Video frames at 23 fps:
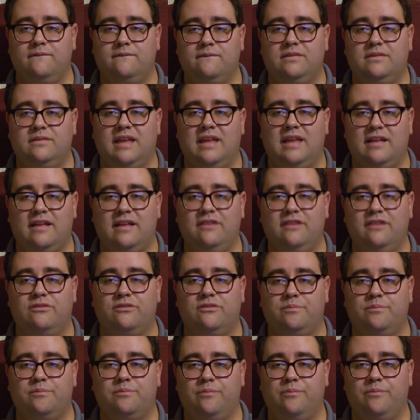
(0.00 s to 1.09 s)
That
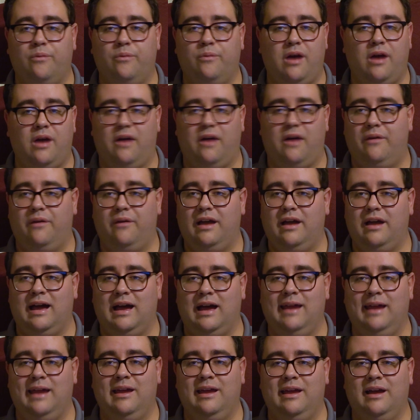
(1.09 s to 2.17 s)
is, wow.
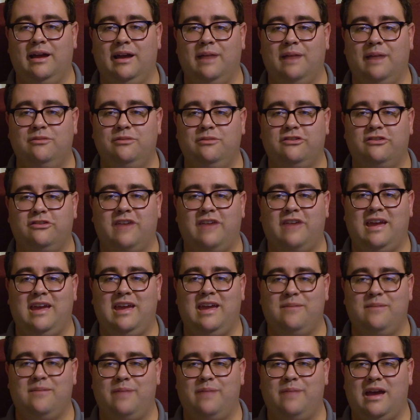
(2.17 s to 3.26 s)
I'm just
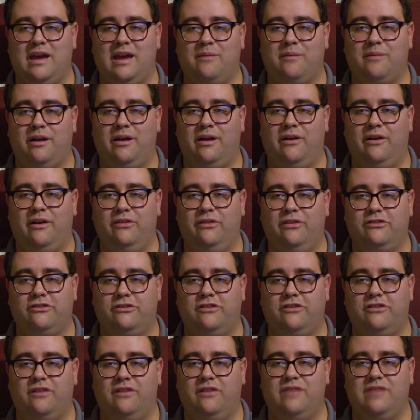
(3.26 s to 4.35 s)
taken back by all the
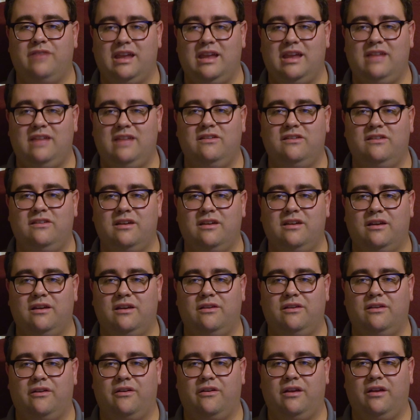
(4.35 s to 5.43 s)
stuff that he
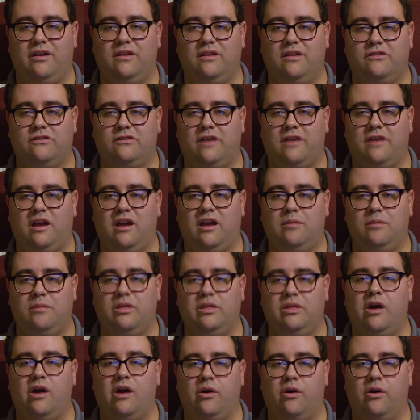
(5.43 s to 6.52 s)
did during his time in
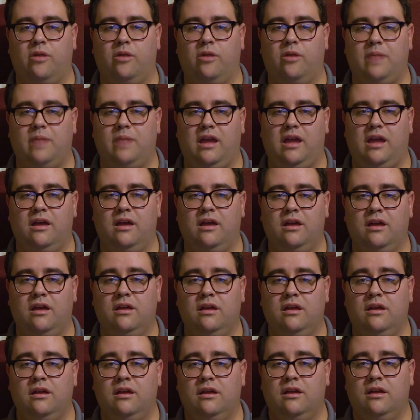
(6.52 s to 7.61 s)
the Army.
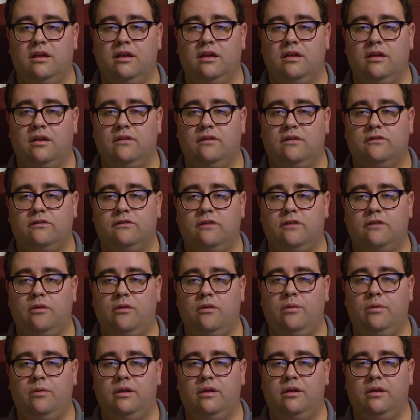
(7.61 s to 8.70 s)

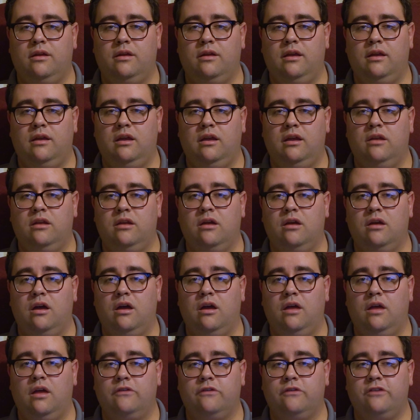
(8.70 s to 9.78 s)
So, in
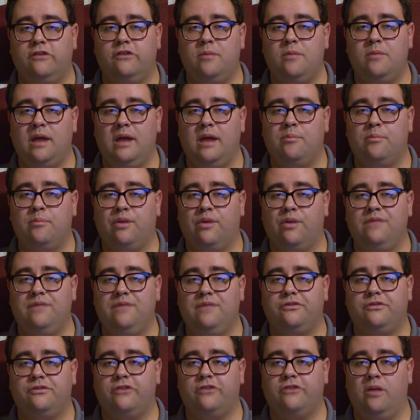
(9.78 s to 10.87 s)
a
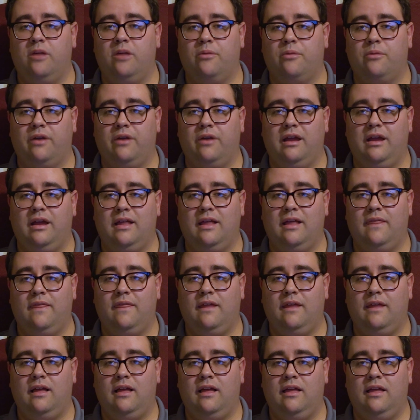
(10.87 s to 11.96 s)
semi-brief summary,
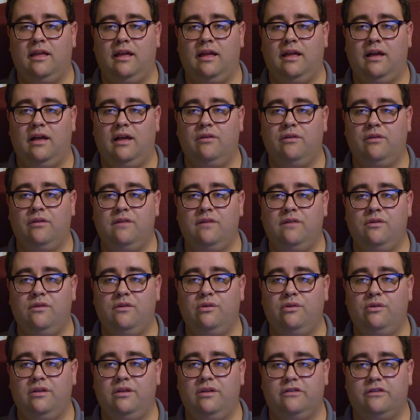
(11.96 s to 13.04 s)
I'll give you
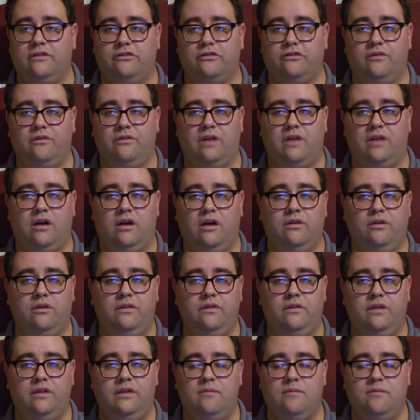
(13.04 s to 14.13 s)
a list of all
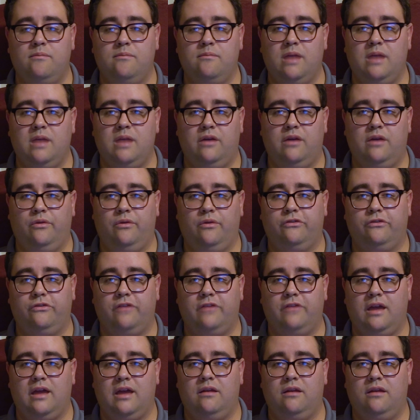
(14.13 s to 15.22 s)
of the medals
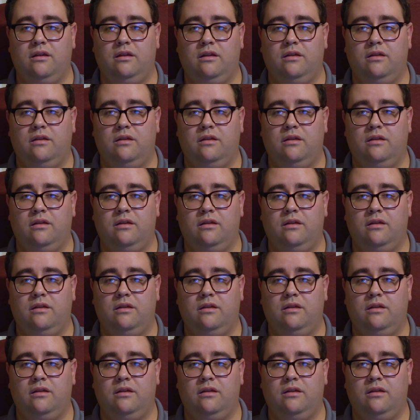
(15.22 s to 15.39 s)
that